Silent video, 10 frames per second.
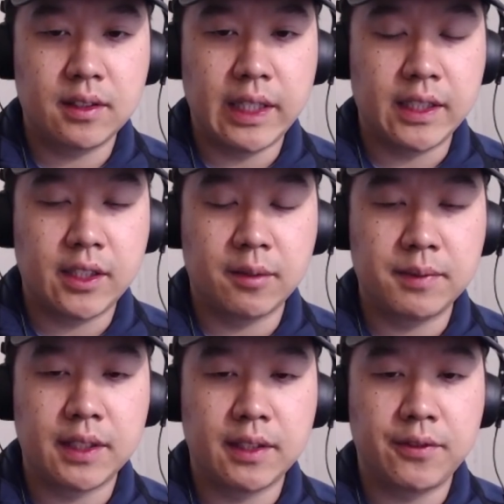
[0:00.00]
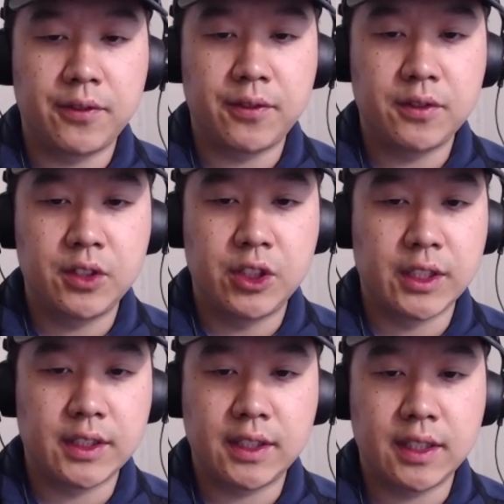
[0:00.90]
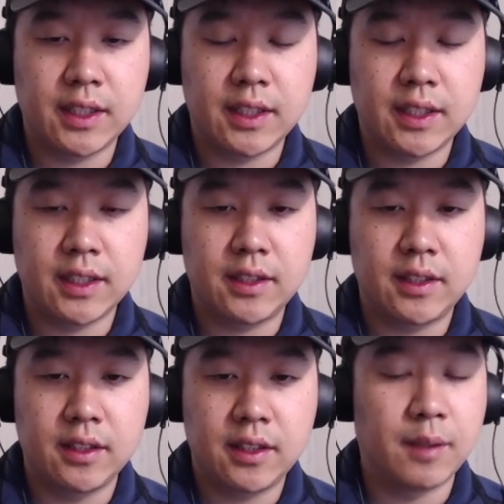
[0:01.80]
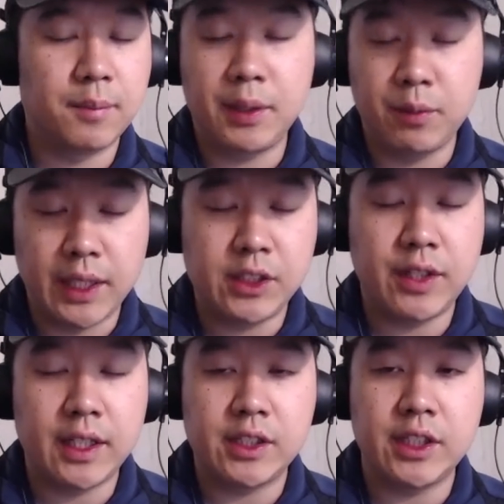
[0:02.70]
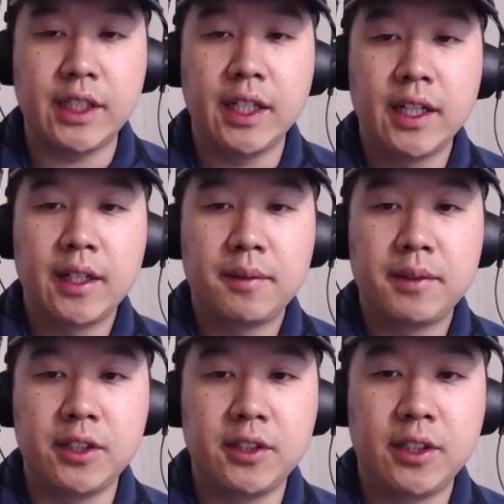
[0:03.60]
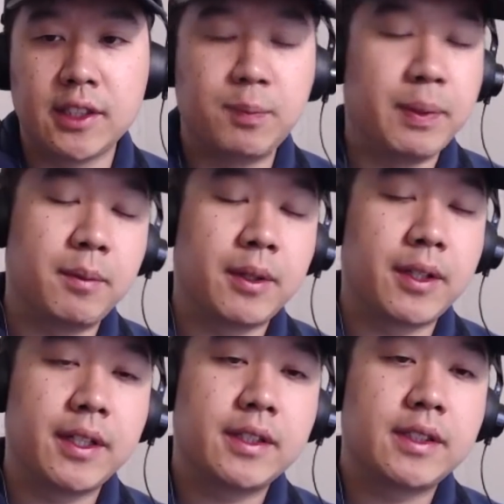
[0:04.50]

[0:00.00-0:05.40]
in terms of just uh, company-wide strategy due to this bear market?